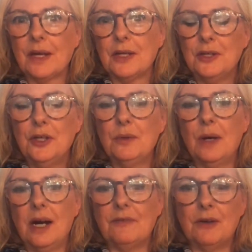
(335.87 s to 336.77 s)
you
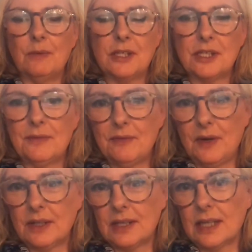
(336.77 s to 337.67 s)
have a rest of a
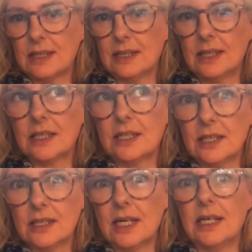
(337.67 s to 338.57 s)
fantastic
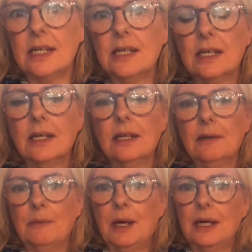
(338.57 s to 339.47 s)
Sunday,
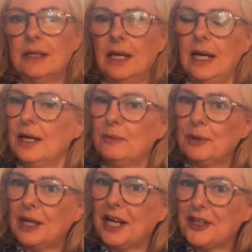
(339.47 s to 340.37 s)
and I will
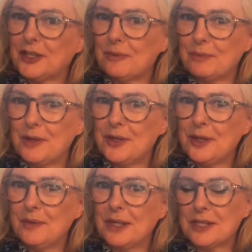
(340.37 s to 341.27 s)
catch up with
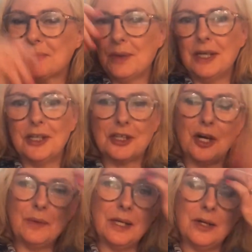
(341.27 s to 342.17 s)
you this week
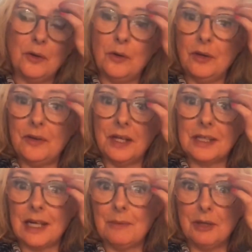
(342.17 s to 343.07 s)
showing all the
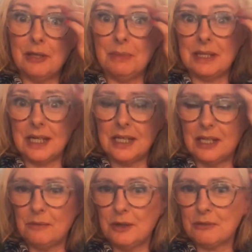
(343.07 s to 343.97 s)
things I'm going to be
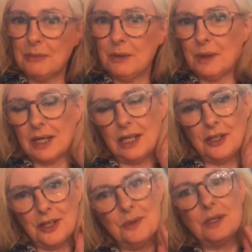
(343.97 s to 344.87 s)
taking with me when I
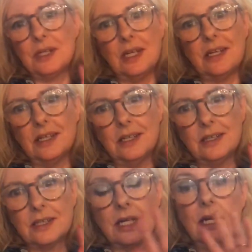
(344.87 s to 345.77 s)
go to the
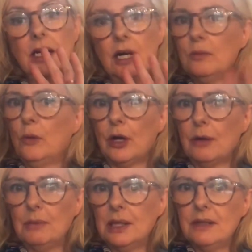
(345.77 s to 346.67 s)
Netherlands and what
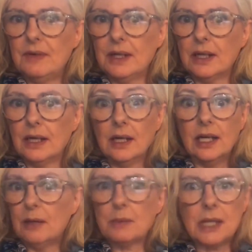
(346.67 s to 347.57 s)
I'm leaving. And
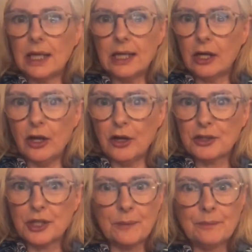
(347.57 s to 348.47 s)
I'm selling a
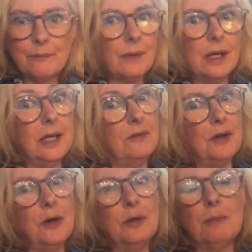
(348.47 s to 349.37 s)
lot. You never
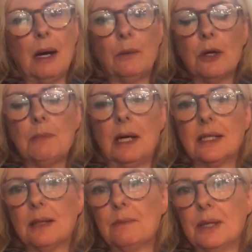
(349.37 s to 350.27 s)
know, you might want to buy
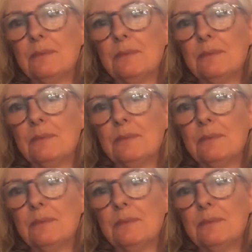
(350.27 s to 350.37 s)
something.